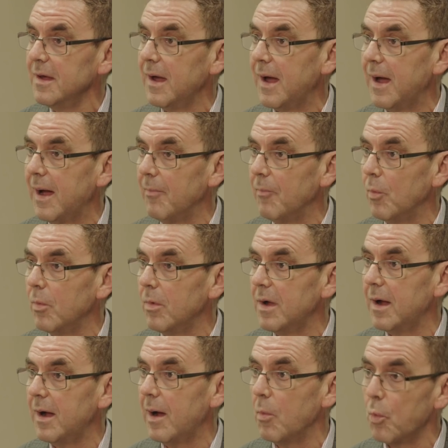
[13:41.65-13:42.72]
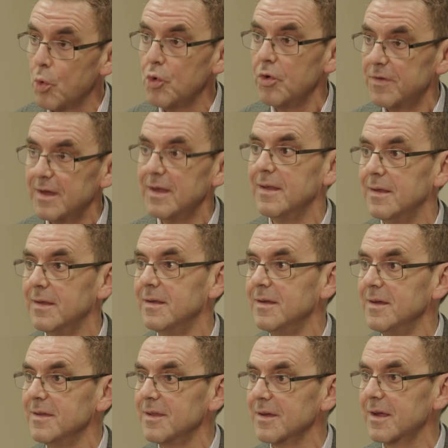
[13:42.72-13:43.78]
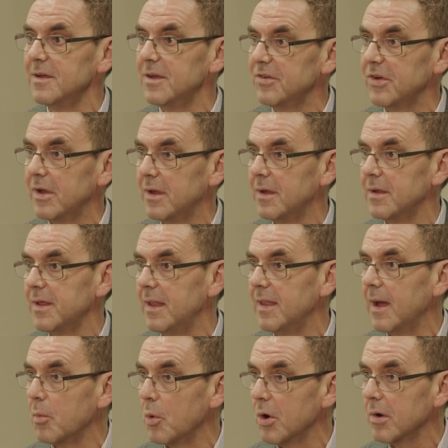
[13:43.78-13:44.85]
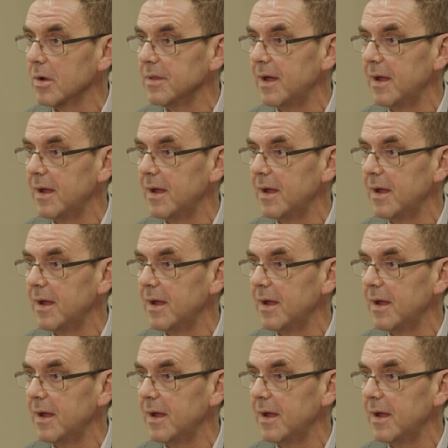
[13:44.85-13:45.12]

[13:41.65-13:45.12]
weren't in the condition that they were